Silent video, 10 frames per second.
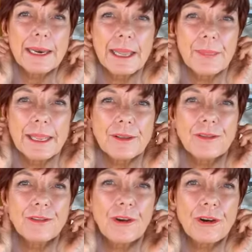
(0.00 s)
in these
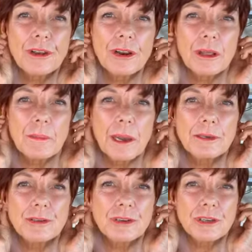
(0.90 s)
circular
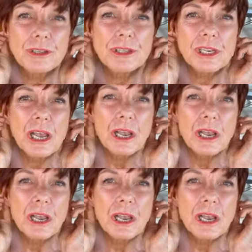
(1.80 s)
motions